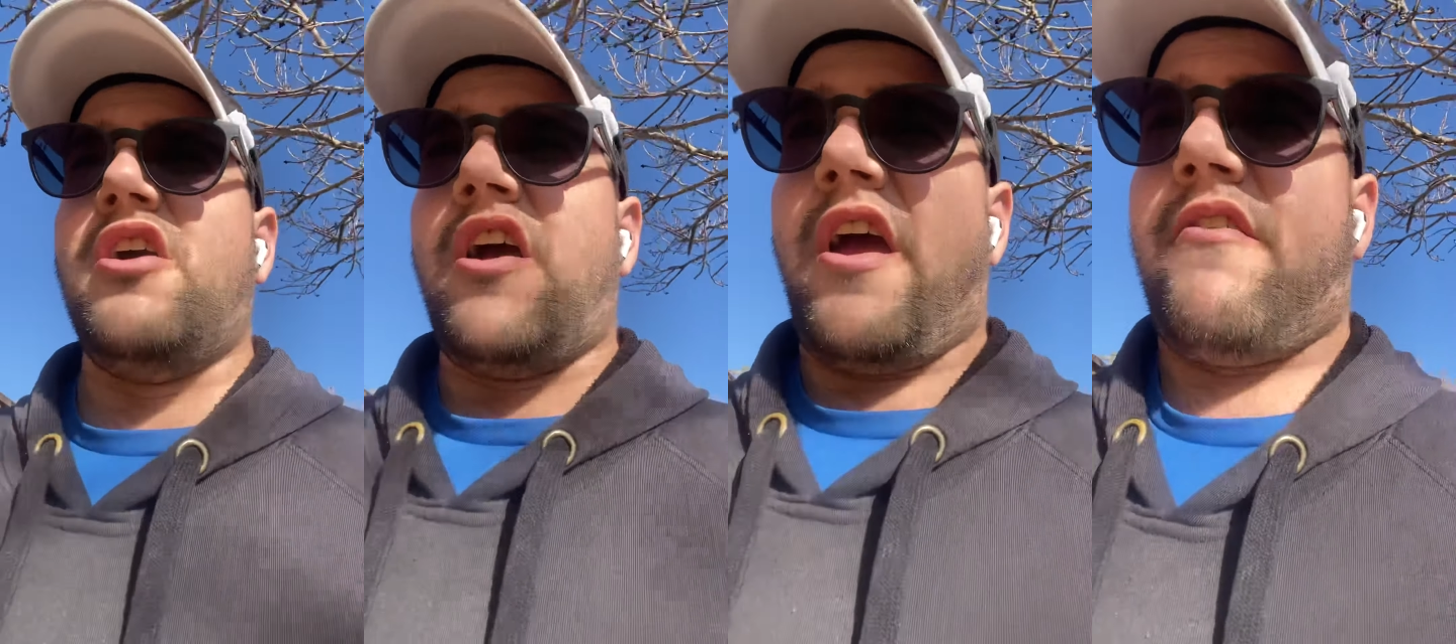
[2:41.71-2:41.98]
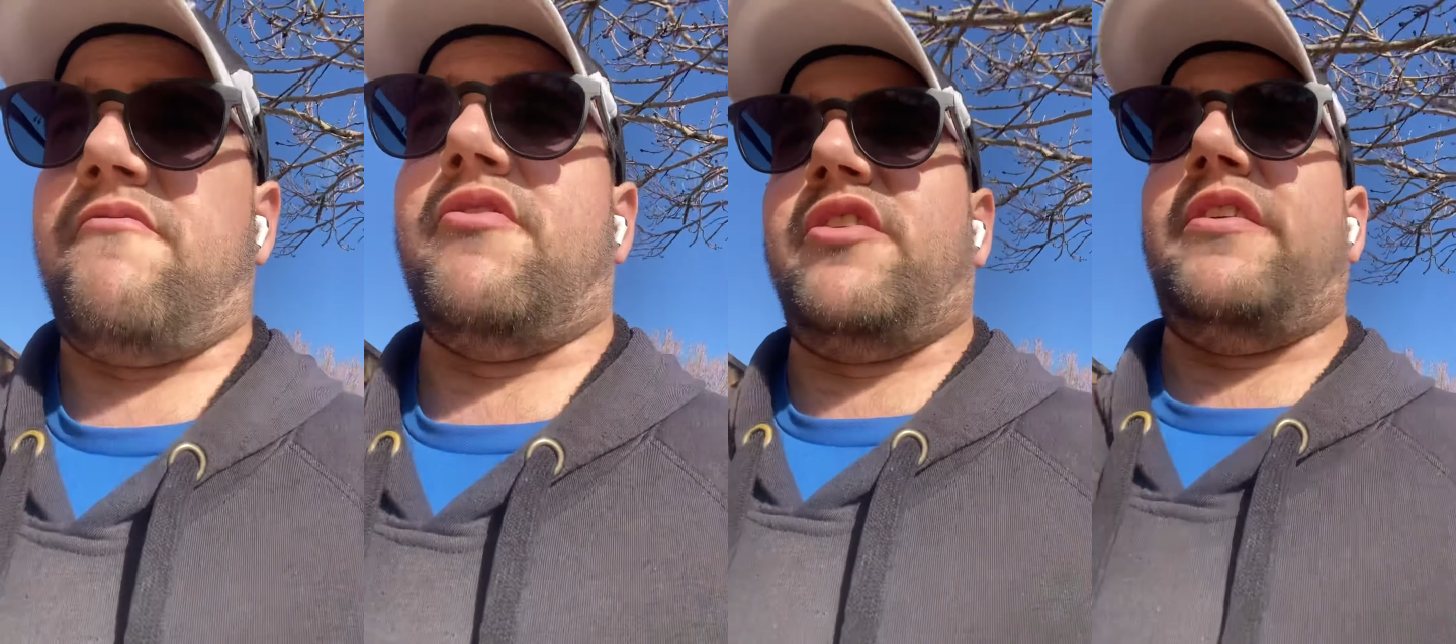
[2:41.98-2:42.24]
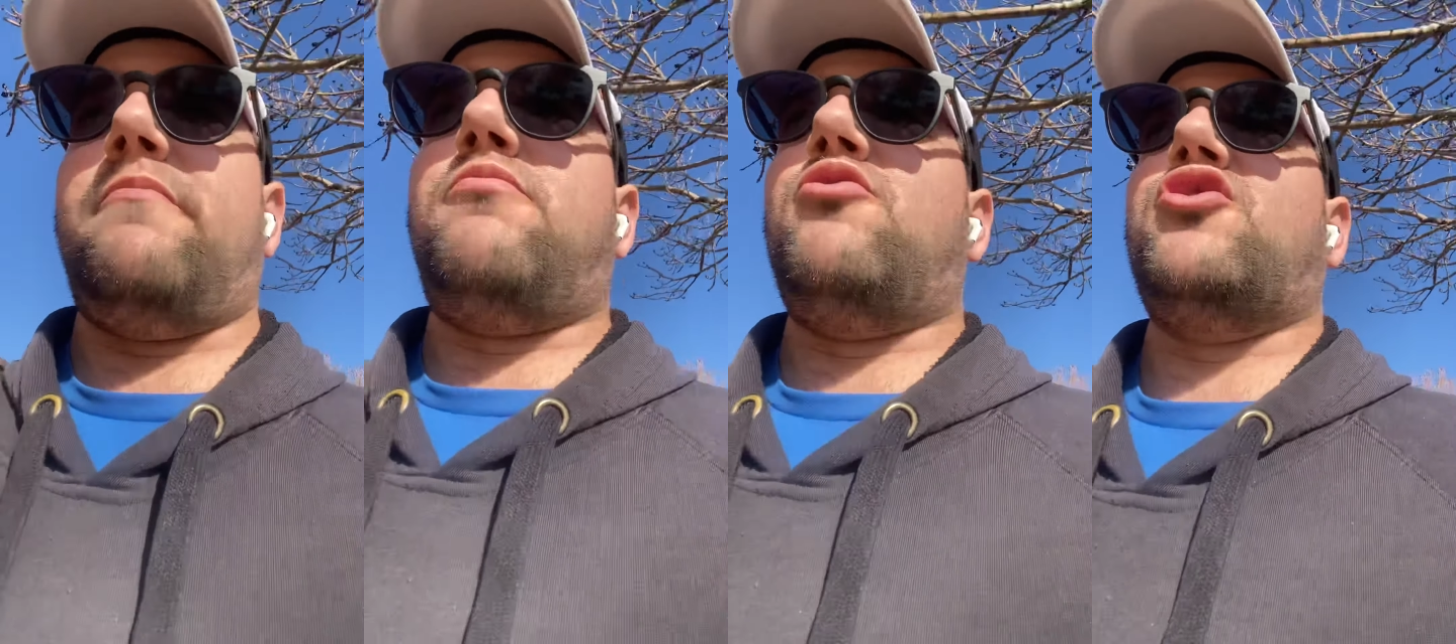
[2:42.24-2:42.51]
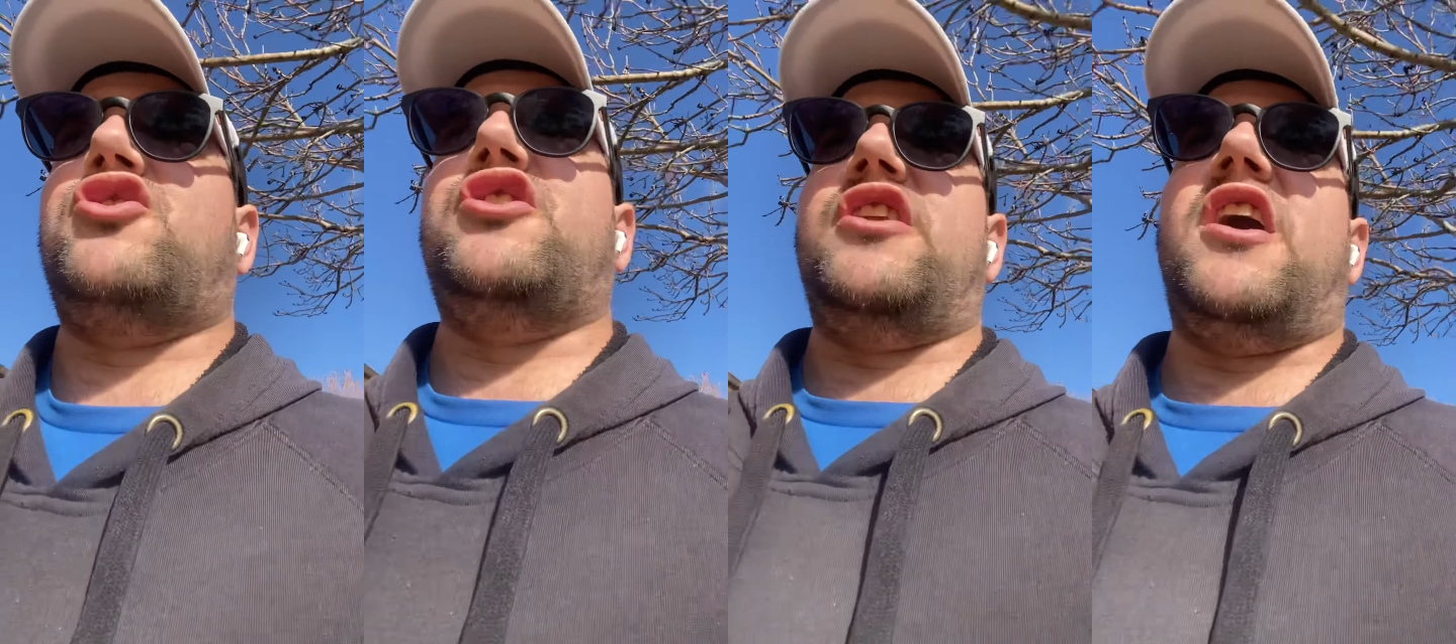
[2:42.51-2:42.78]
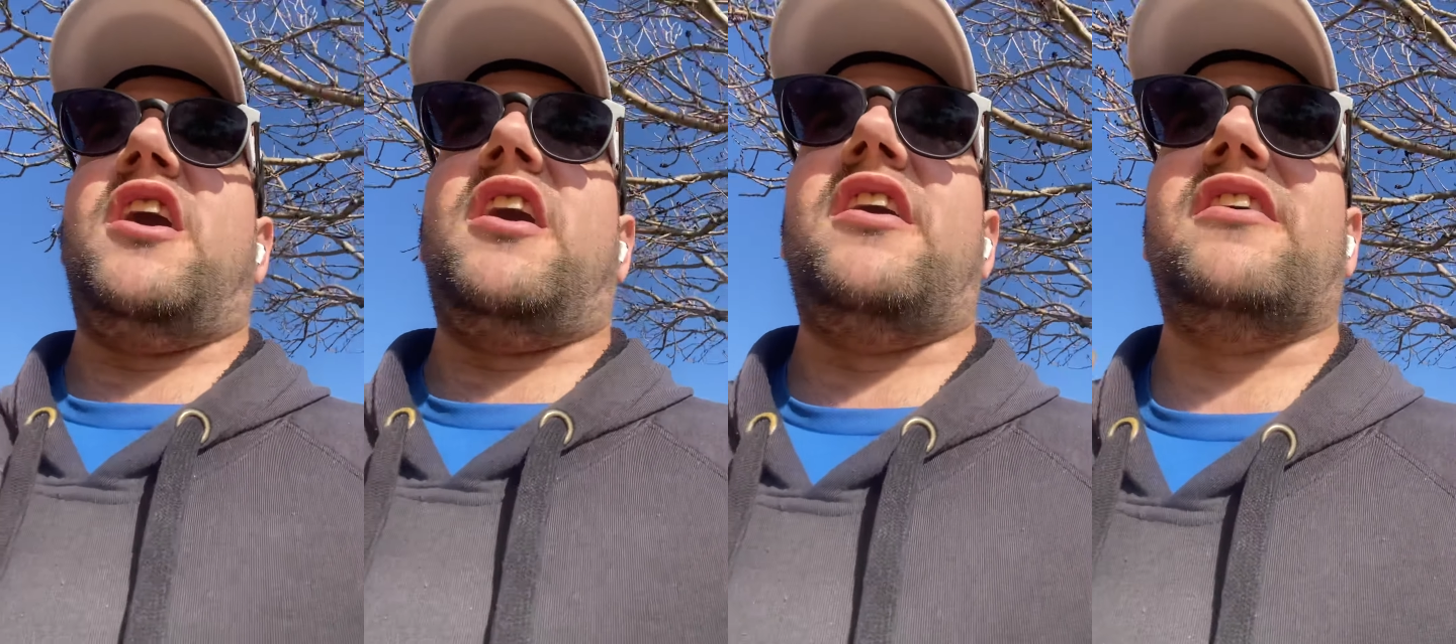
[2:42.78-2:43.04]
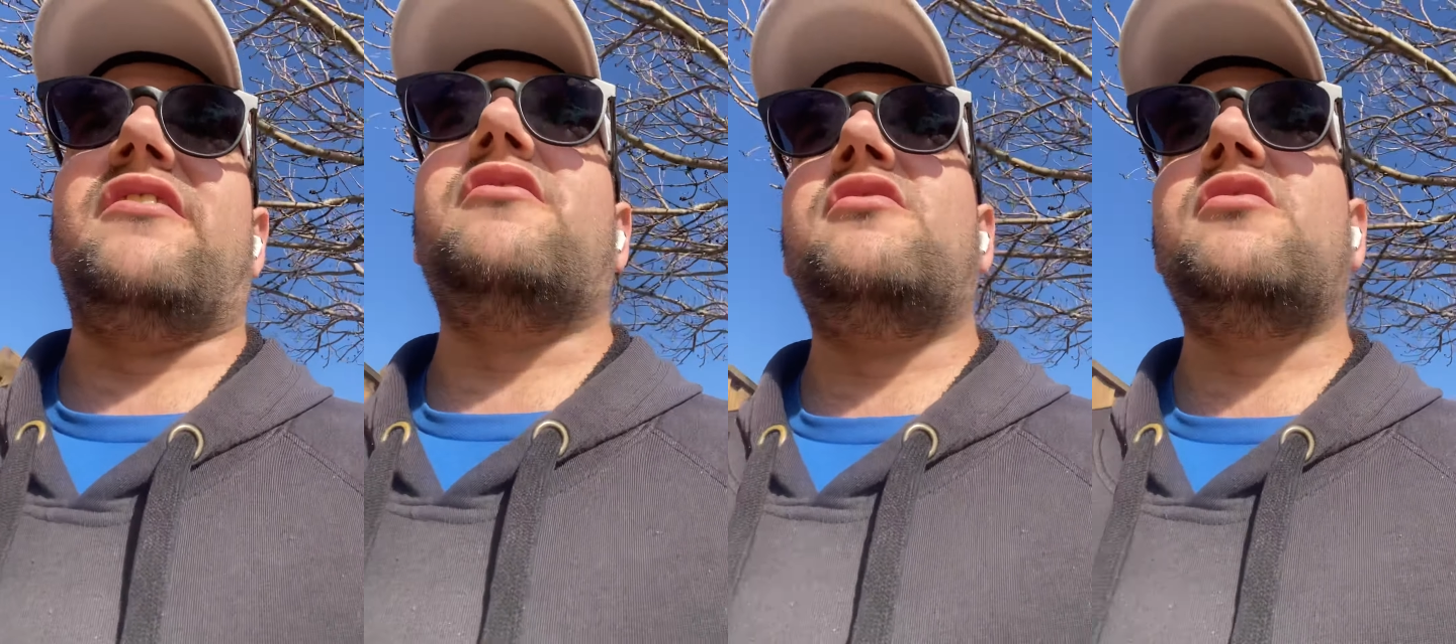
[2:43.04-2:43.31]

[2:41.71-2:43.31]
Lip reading: and really pushing hard.